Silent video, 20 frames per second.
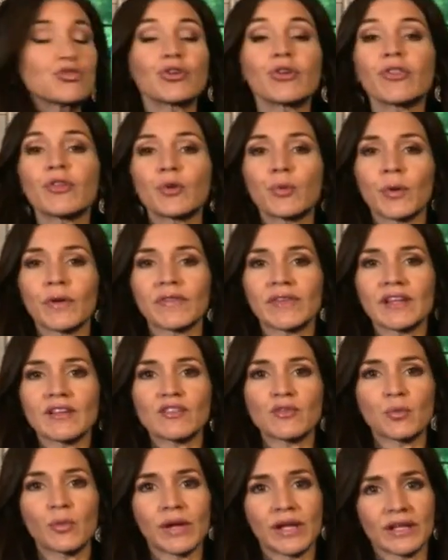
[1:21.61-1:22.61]
due to the
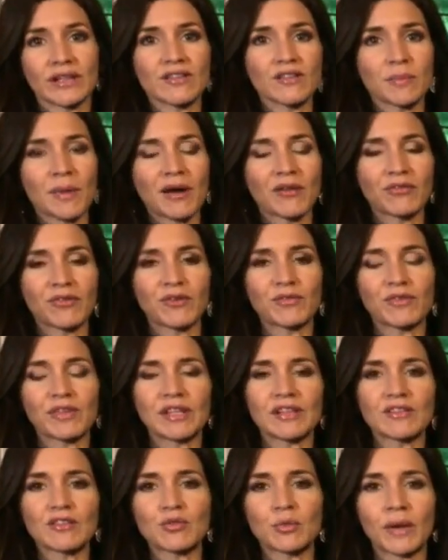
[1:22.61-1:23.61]
northeast winds, about
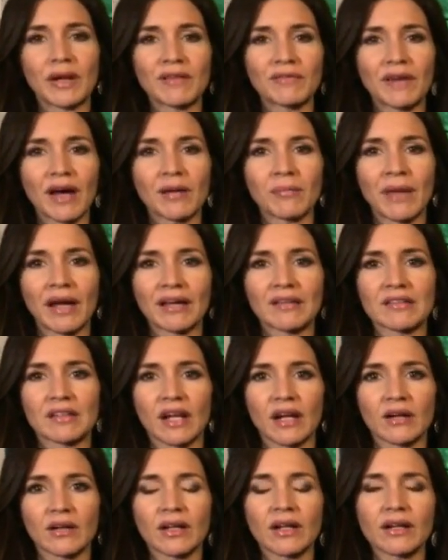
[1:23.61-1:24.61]
15 to 25 miles
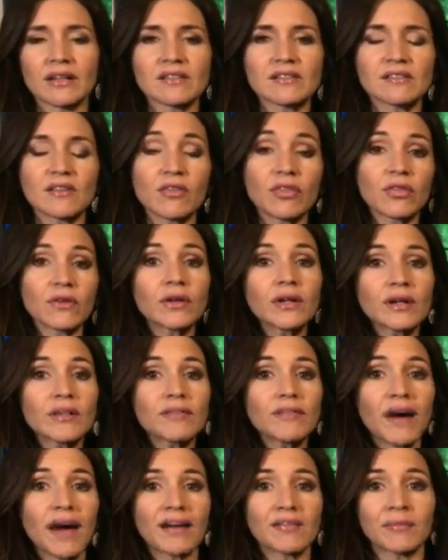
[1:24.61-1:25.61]
an hour, gusts to
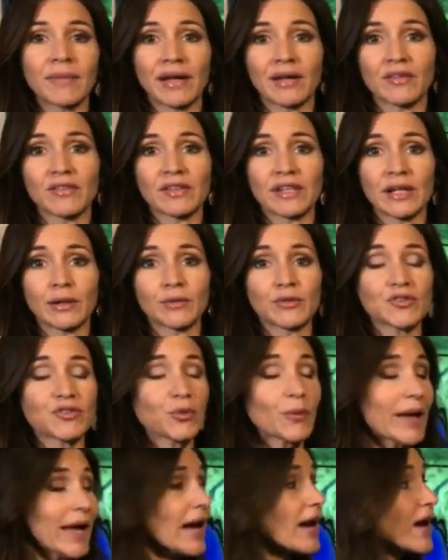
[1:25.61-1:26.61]
35 miles an hour.
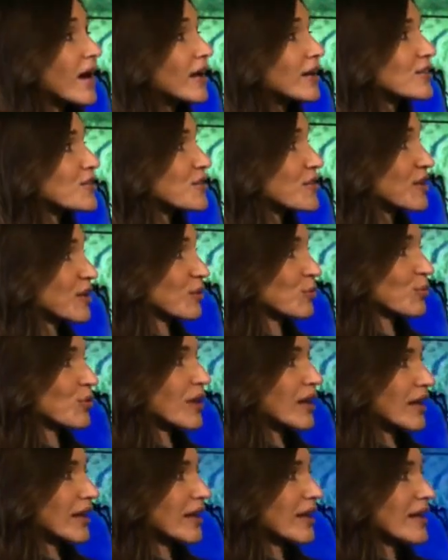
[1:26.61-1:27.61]
So hang on to the
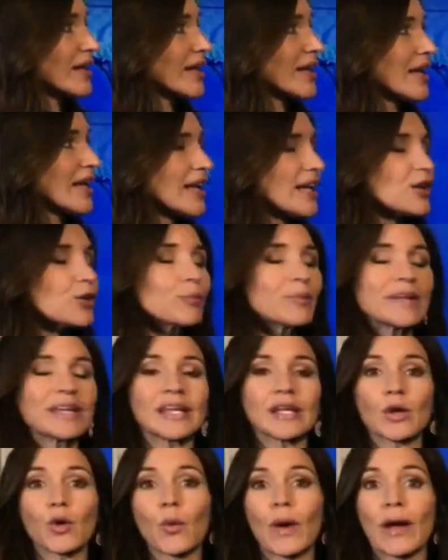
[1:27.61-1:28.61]
umbrella. It'll
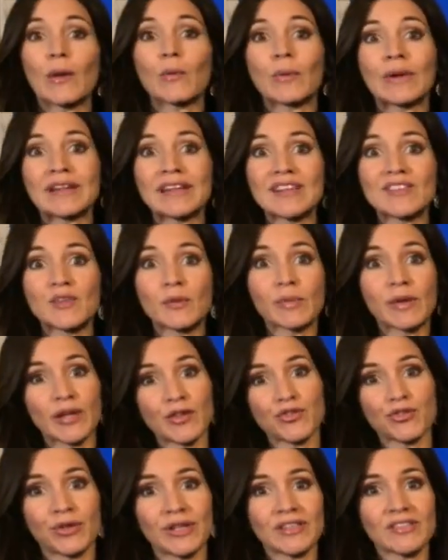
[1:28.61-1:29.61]
be quite windy to
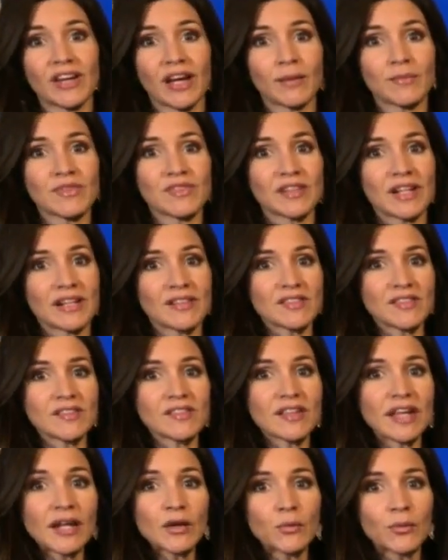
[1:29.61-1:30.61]
blustery at times today.
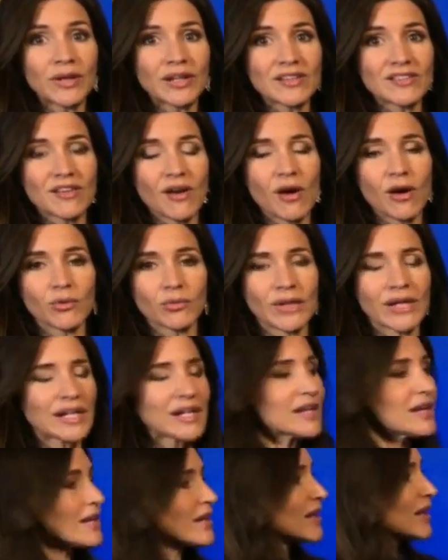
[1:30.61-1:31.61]
Sustained winds
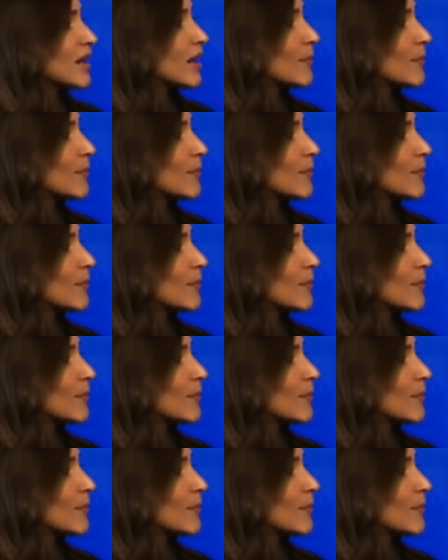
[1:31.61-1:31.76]
already